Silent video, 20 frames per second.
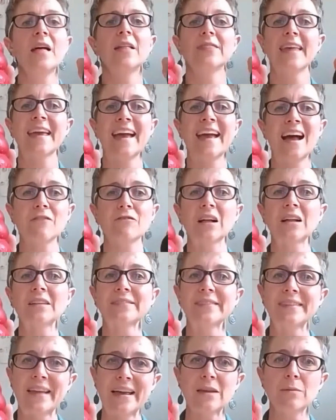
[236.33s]
They have a
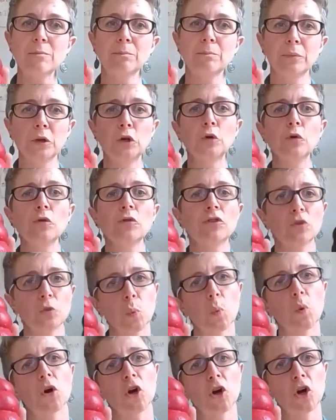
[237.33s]
light blue
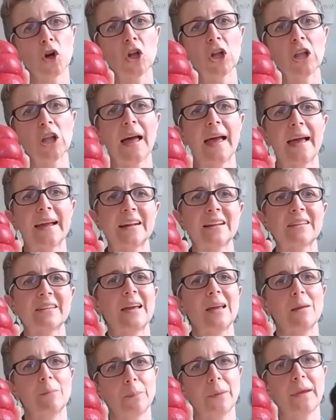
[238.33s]
swirl and a
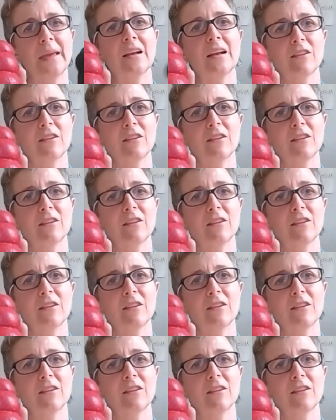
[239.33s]
light pink